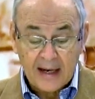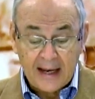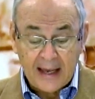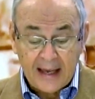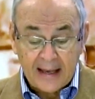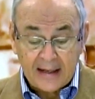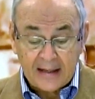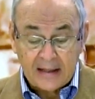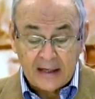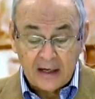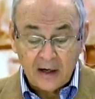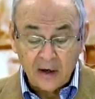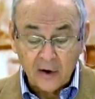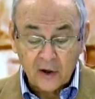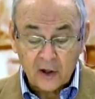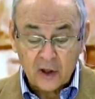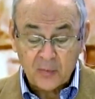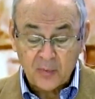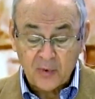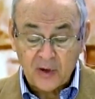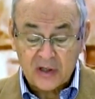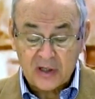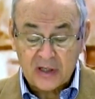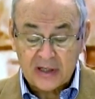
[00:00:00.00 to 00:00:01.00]
and headgear
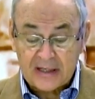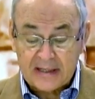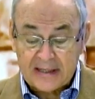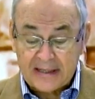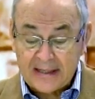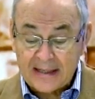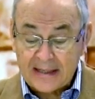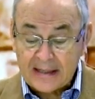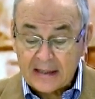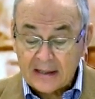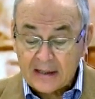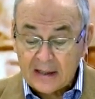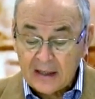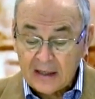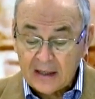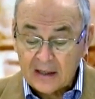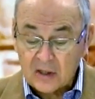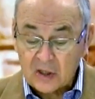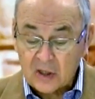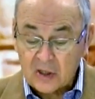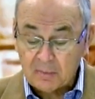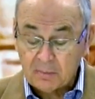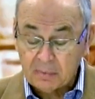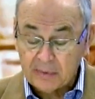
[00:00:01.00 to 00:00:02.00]
expressing dignity
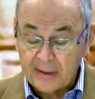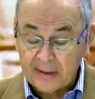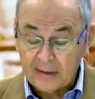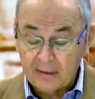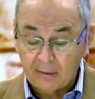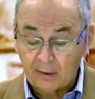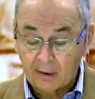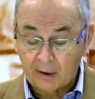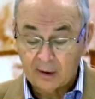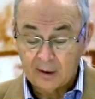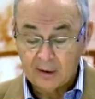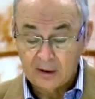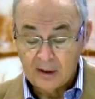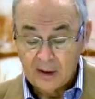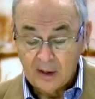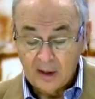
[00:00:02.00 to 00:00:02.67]
and splendor.